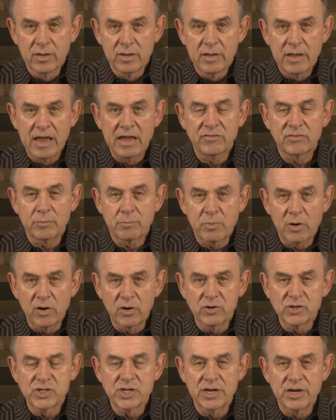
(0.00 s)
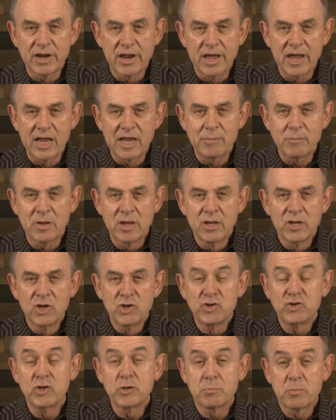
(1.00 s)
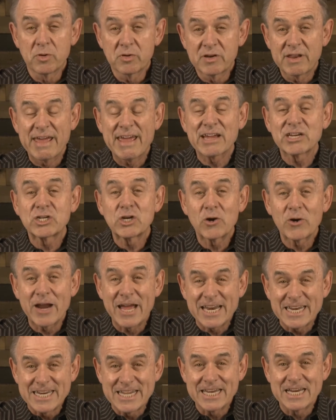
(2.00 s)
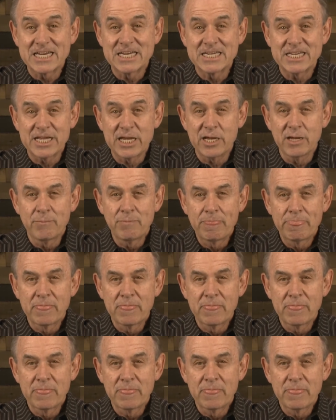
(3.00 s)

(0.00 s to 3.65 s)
as a Persian name to protect her identity